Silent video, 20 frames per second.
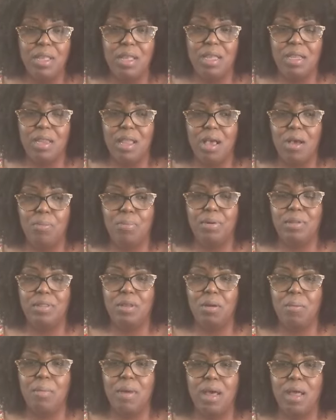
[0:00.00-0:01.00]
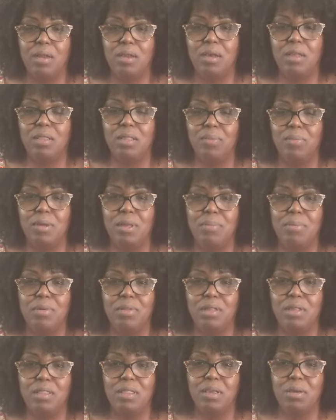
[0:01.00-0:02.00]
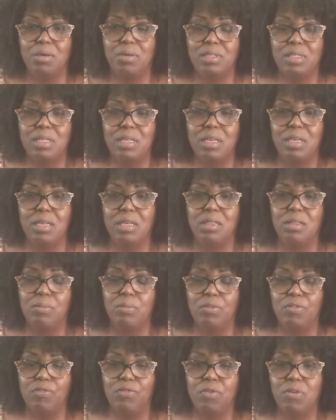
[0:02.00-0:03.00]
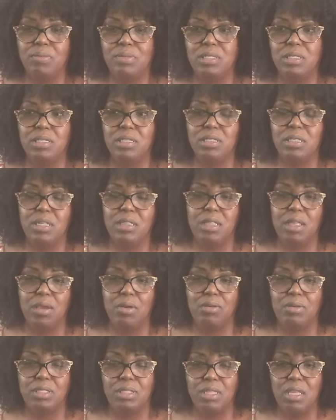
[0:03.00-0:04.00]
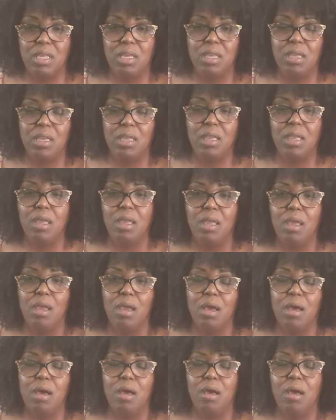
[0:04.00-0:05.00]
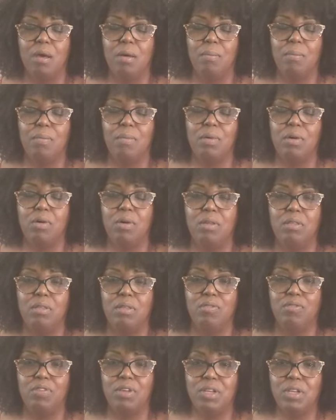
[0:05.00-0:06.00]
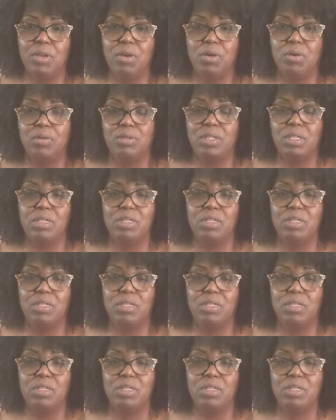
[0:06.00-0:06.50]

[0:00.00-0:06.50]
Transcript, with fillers: and now put their mind on the people that they are seeing and the performances that they are seeing um, on the videos?